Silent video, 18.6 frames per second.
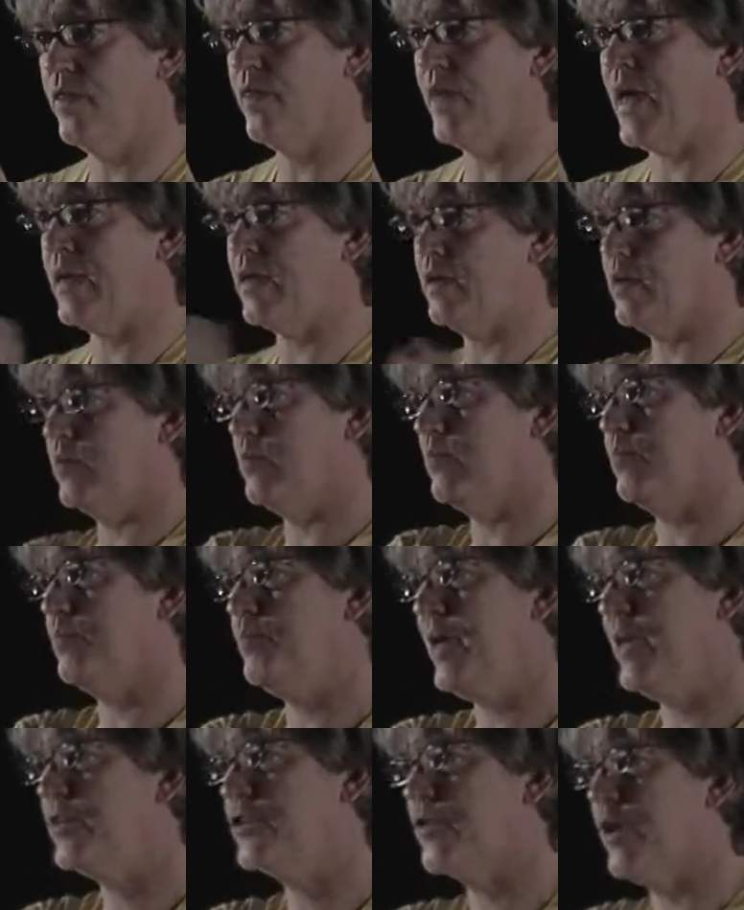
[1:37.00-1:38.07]
that
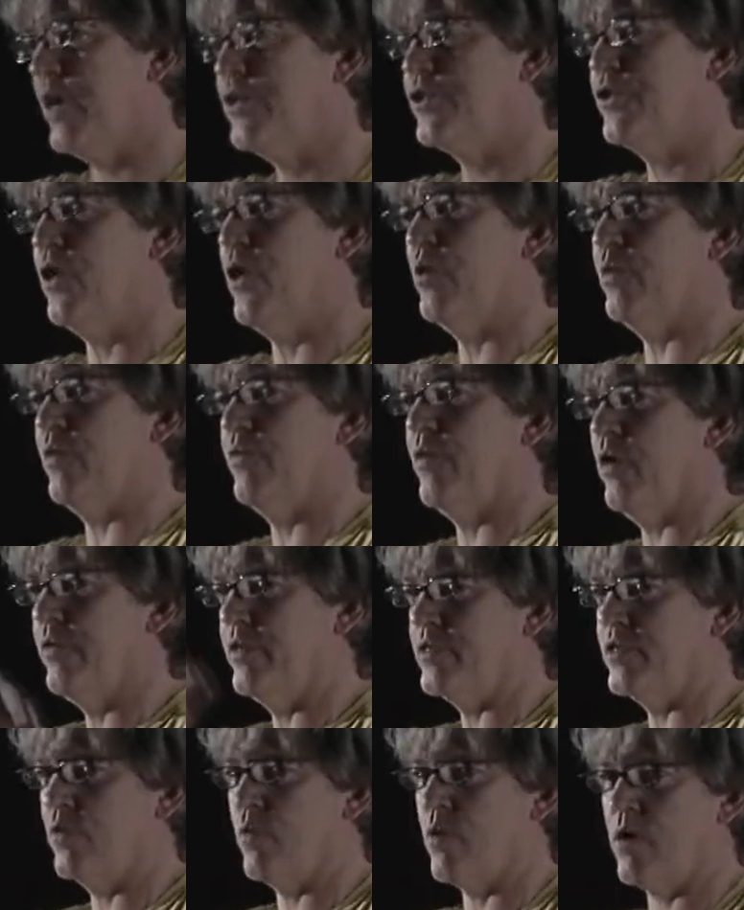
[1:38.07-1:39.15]
picture I showed with all
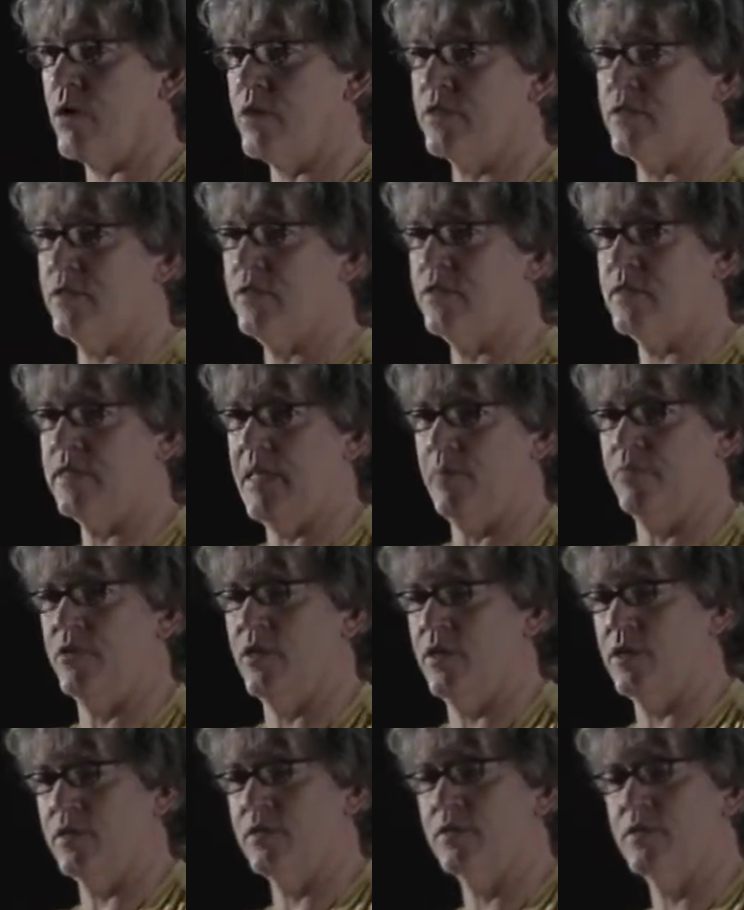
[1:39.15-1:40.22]
these quarks and these
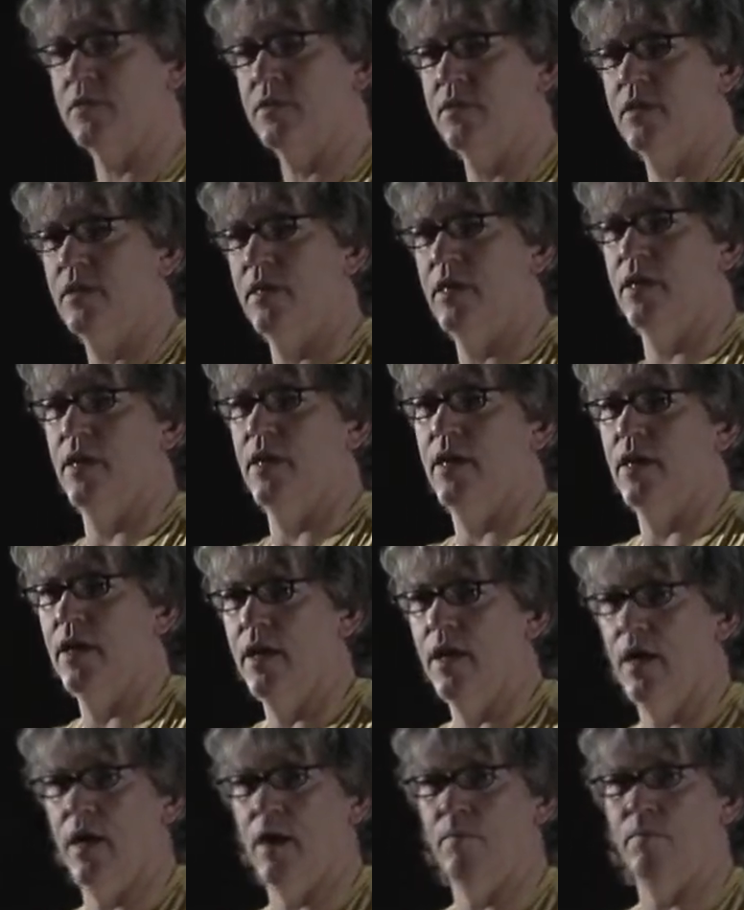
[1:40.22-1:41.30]
leptons.
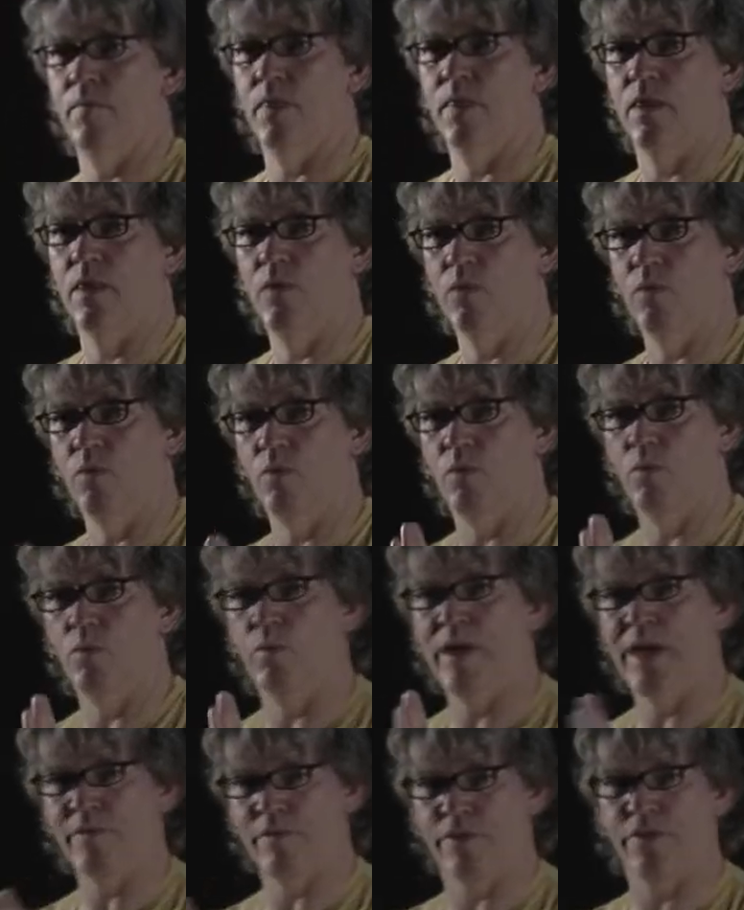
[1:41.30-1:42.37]
Um,
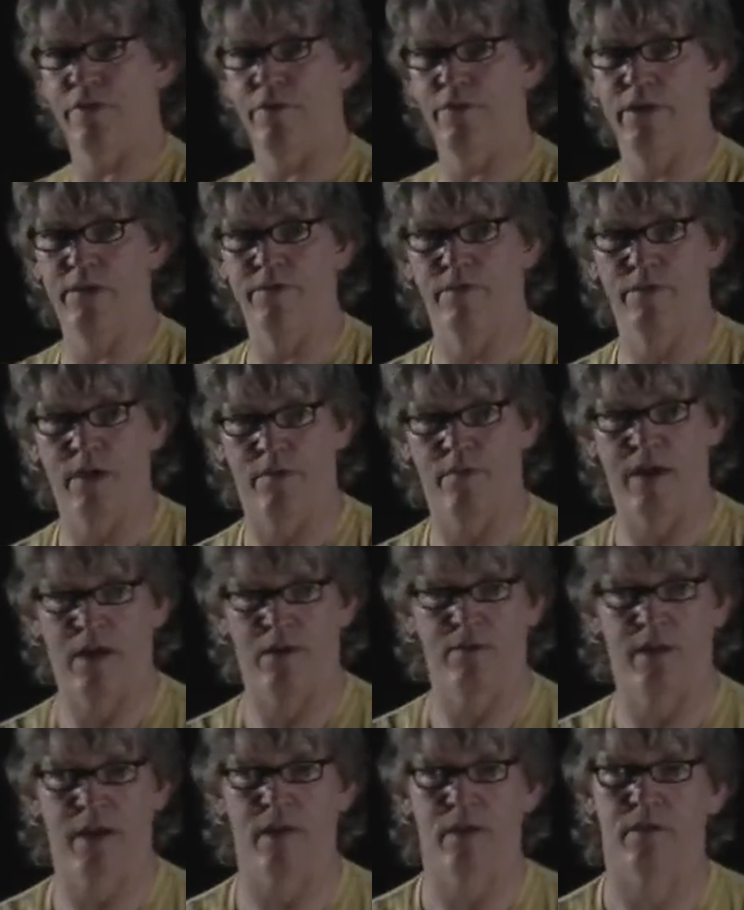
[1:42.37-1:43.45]
we have a theory of, of
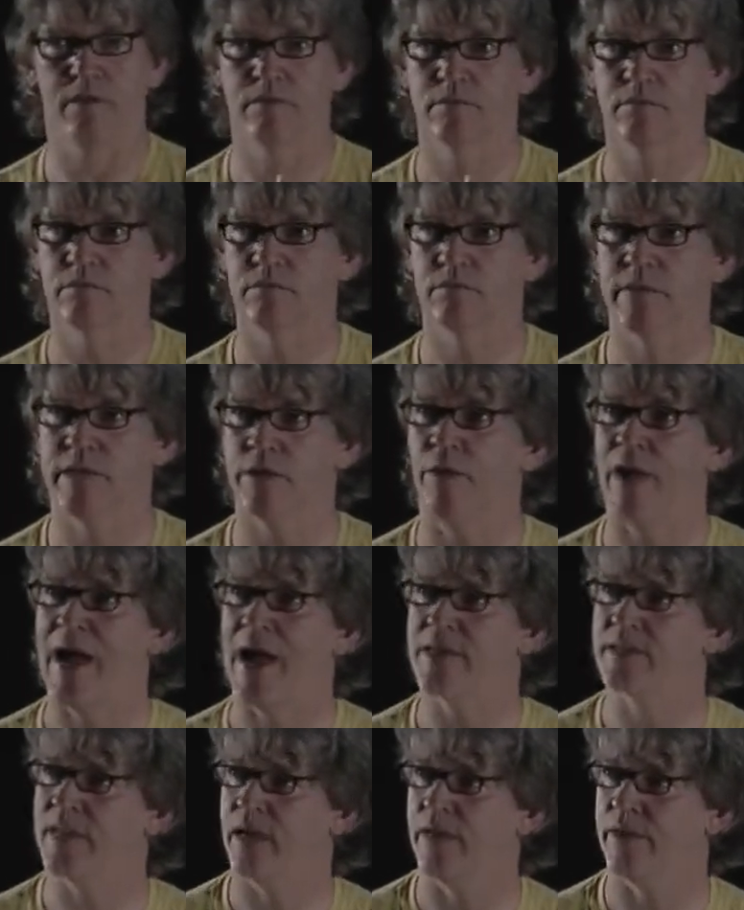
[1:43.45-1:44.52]
how they
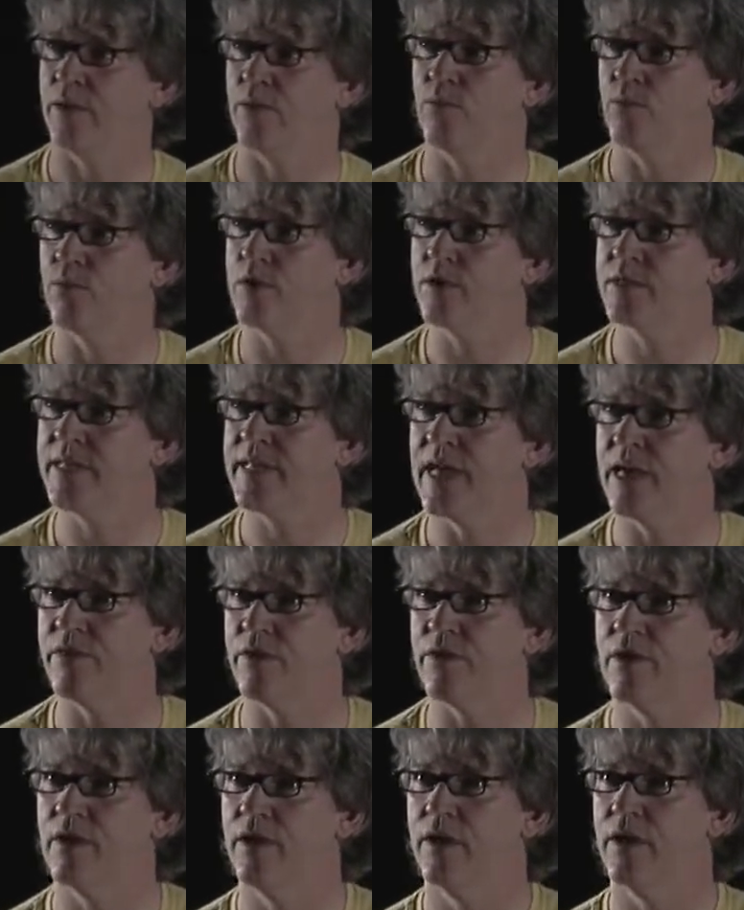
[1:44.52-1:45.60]
interact, how they work
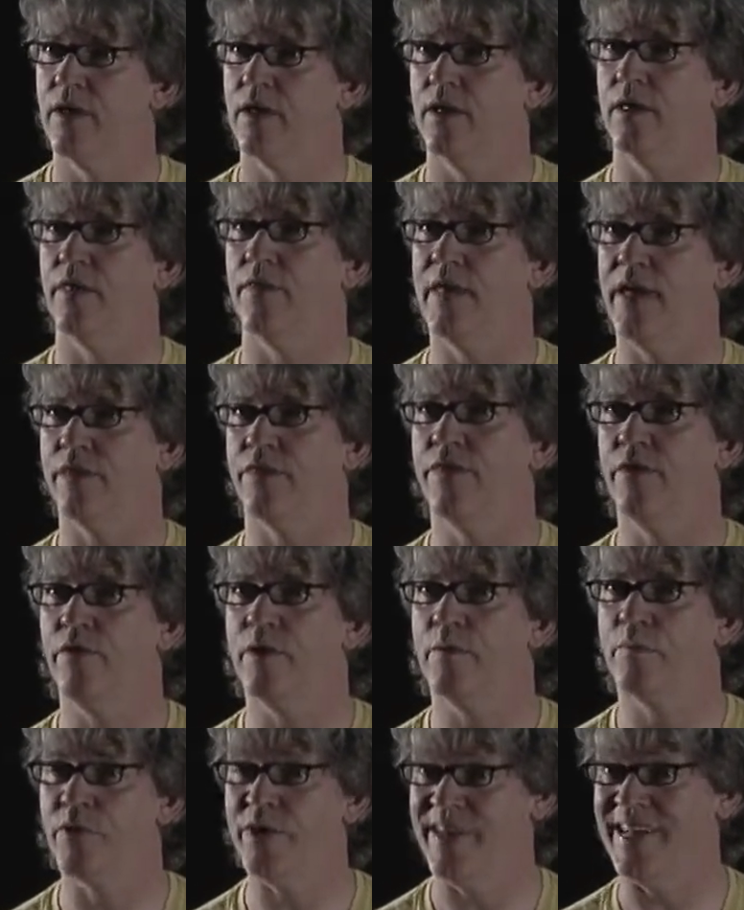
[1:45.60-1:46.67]
together. That
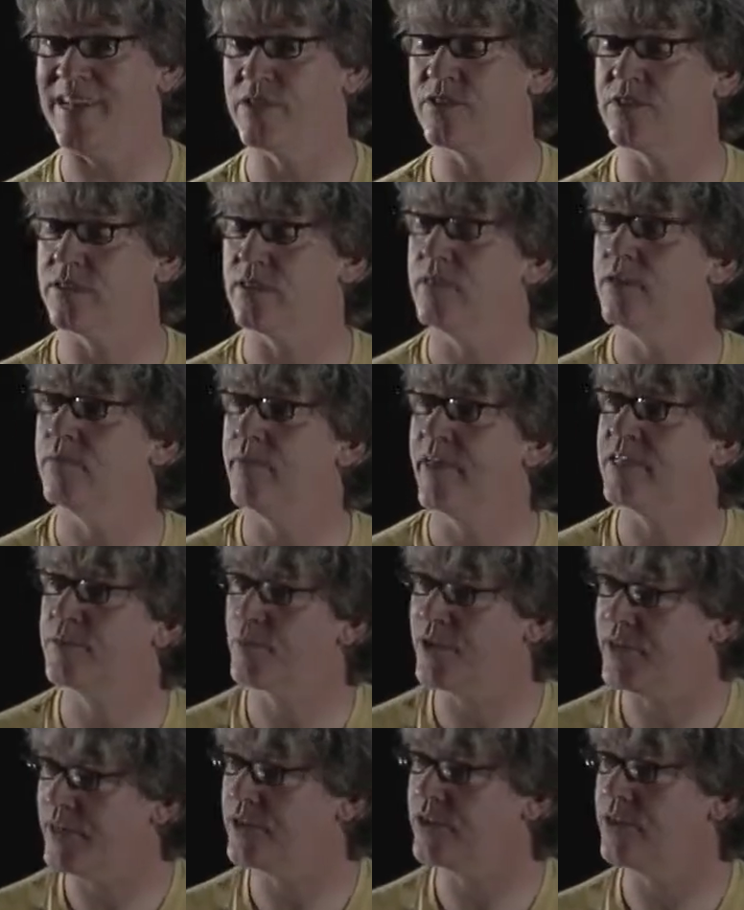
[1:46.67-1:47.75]
theory predicts, makes
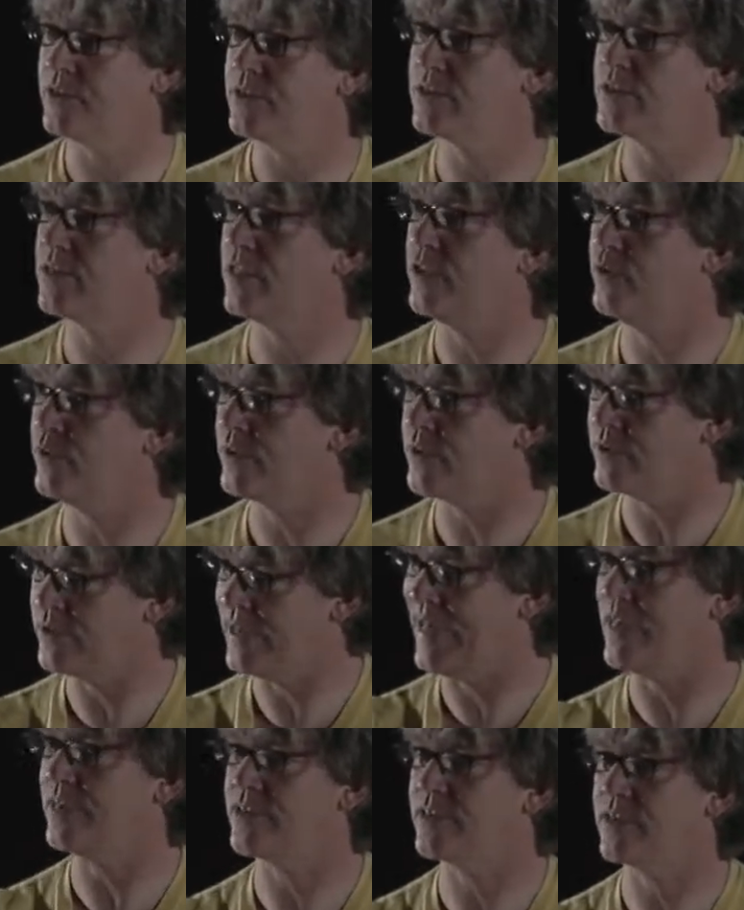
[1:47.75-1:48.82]
predictions that you can
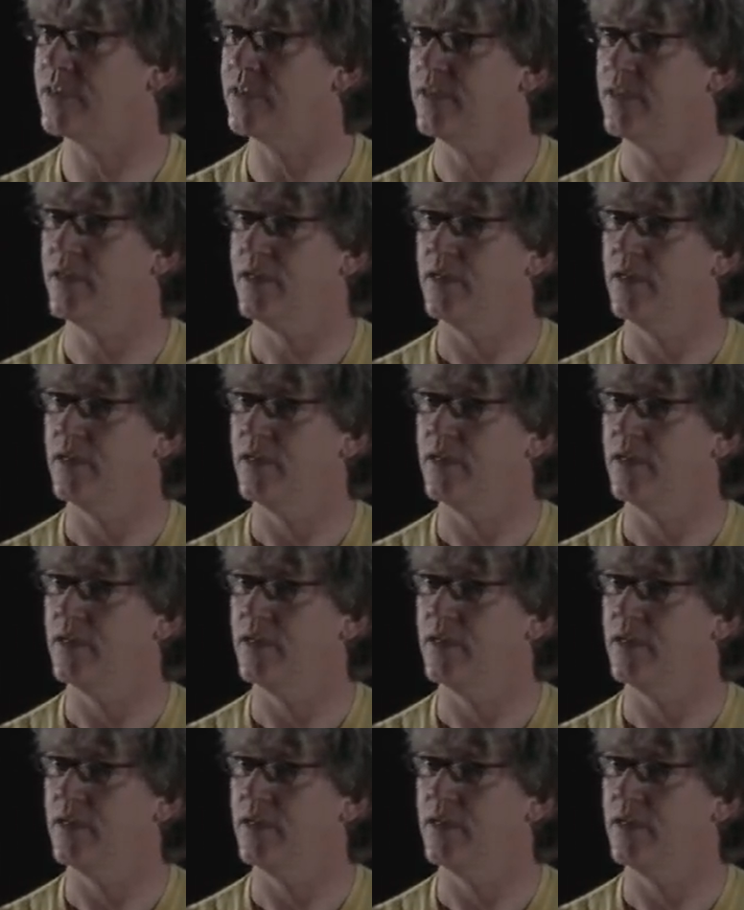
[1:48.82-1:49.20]
test.